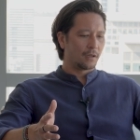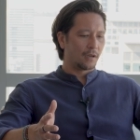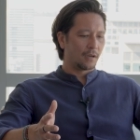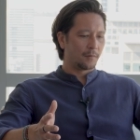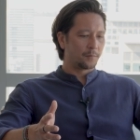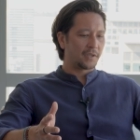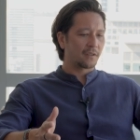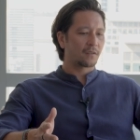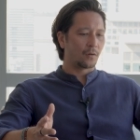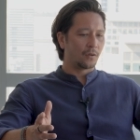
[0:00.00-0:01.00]
um,
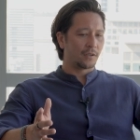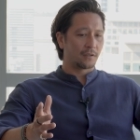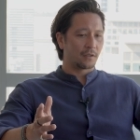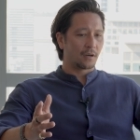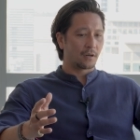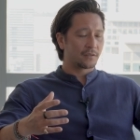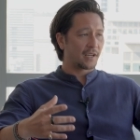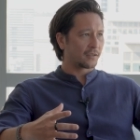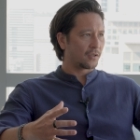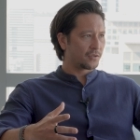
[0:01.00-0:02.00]
being sold and our
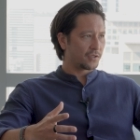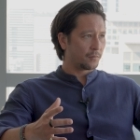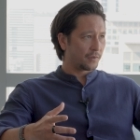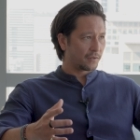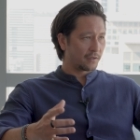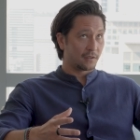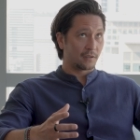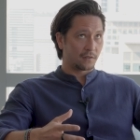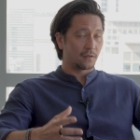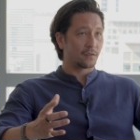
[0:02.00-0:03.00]
technology, what
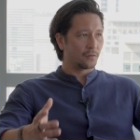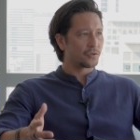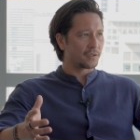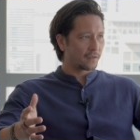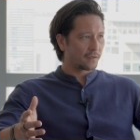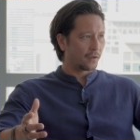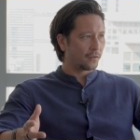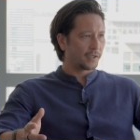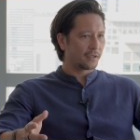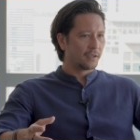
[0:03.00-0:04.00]
the, the solution it's
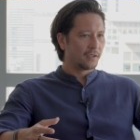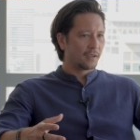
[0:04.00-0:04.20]
solving,